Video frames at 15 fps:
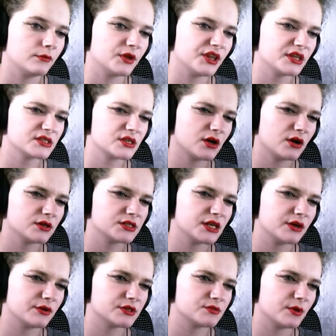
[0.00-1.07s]
But there's guards
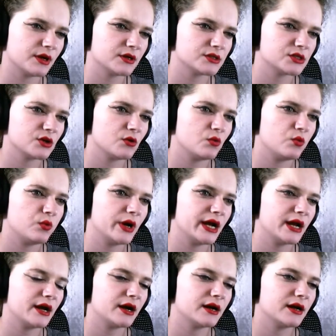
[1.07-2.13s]
here as well, so
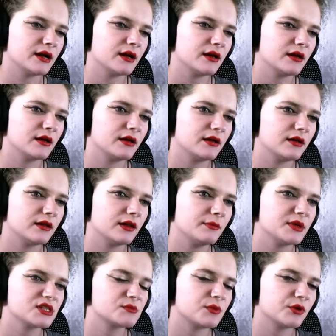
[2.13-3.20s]
where...
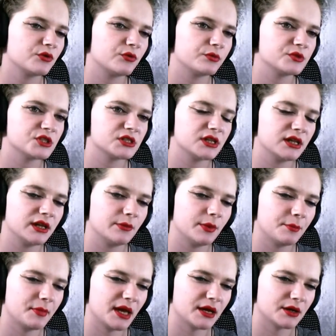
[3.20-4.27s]
Let me explore the room just a little
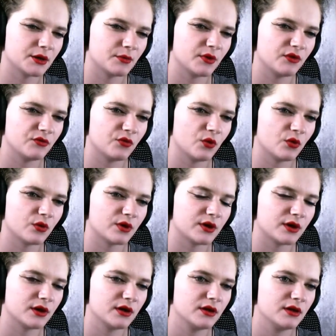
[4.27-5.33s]
bit better
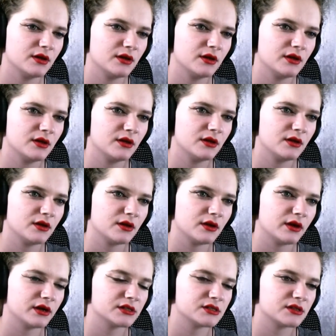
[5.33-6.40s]
before
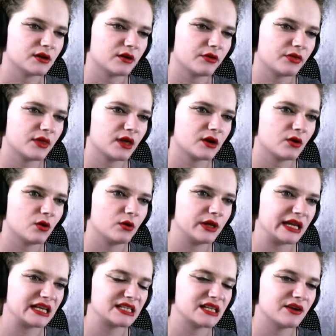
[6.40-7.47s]
I start that
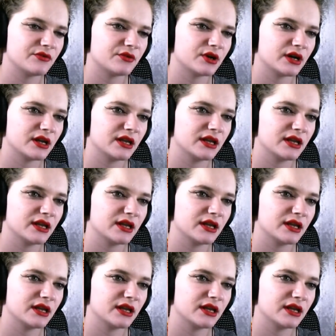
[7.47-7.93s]
whole endeavor